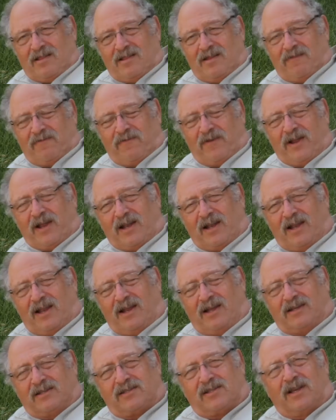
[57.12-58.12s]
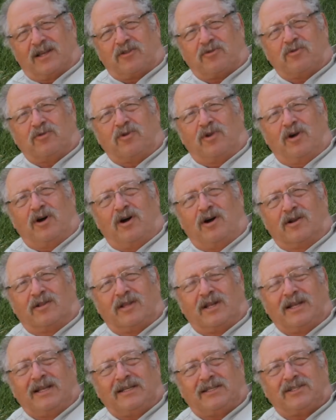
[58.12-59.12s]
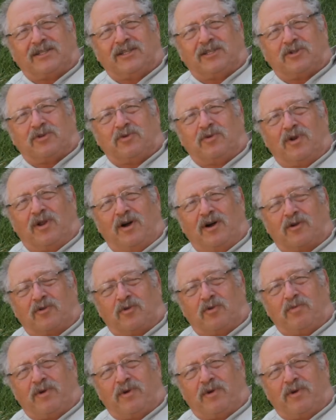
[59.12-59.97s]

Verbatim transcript: The failures are too long. The list is too long to